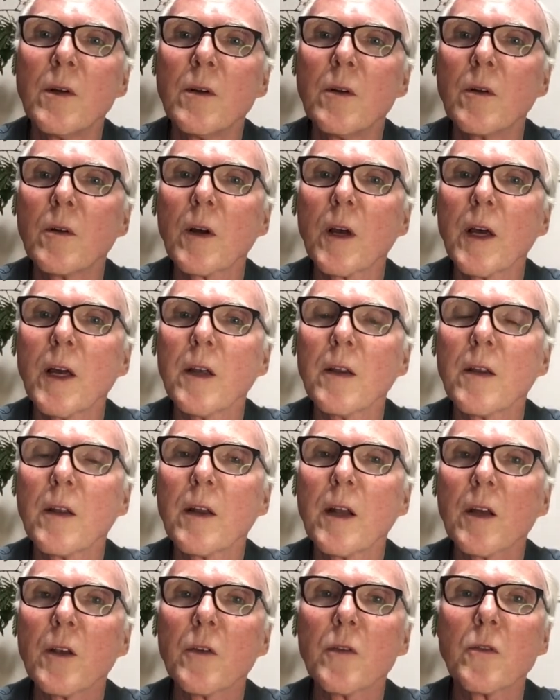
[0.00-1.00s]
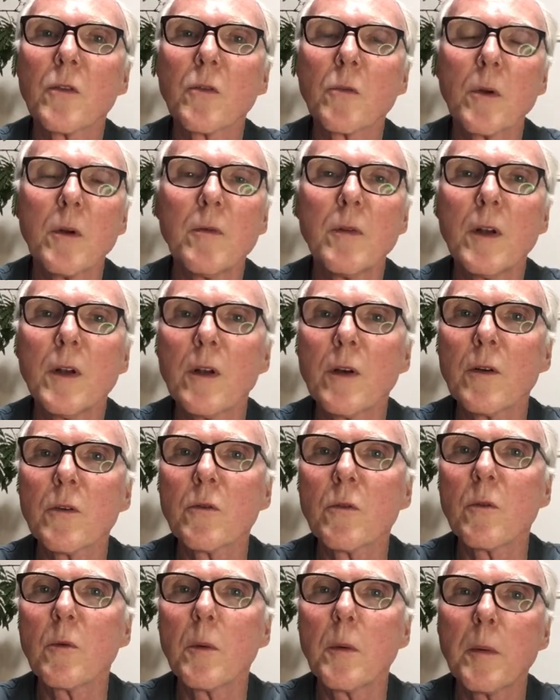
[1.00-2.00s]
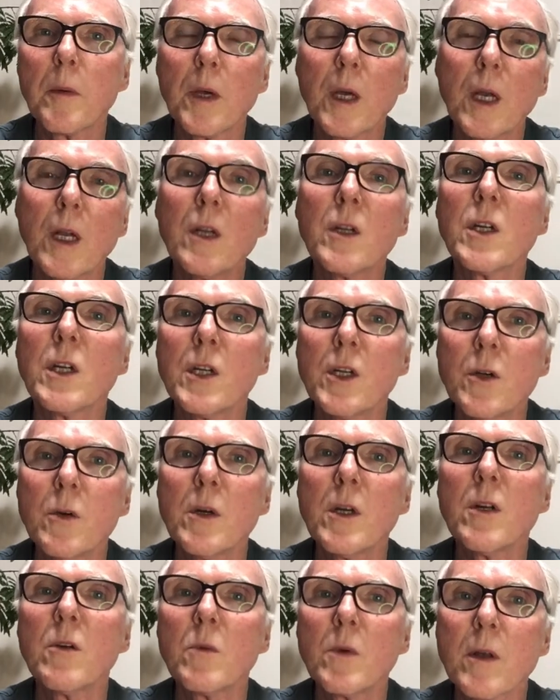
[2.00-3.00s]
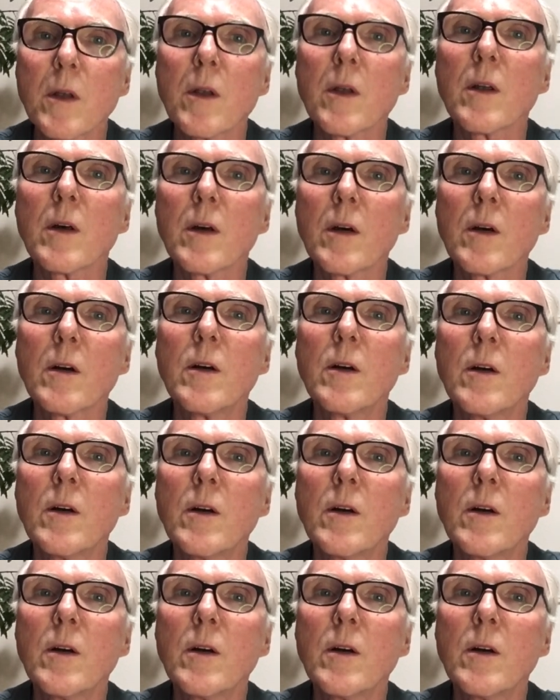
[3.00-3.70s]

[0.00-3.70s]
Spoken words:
Okay, the next 3 videos we'll be continuing with a